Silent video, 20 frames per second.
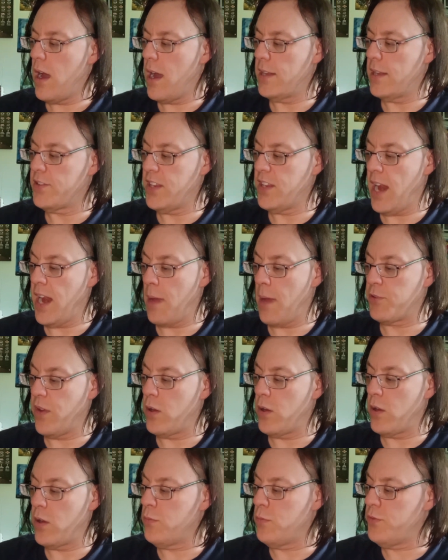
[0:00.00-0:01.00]
Synapse
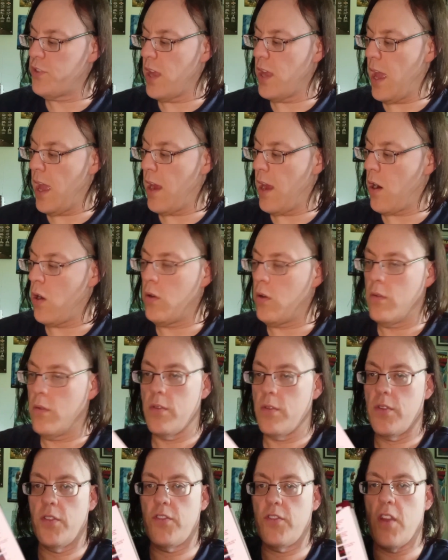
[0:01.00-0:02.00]
Films and all.
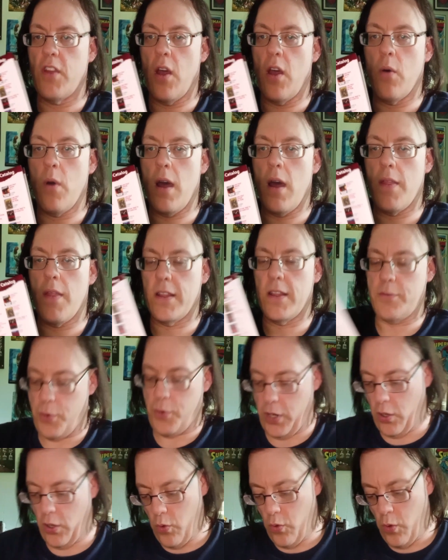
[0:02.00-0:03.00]
So that's
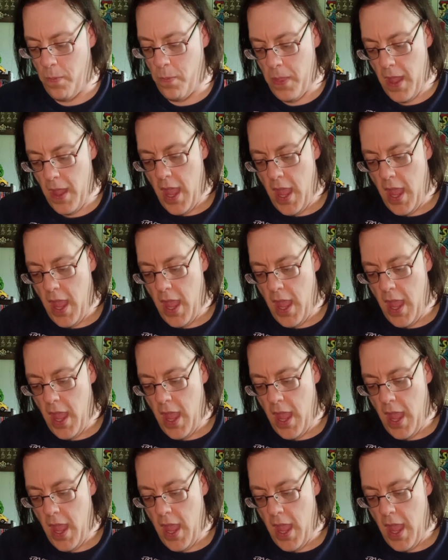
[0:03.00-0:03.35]
pretty cool.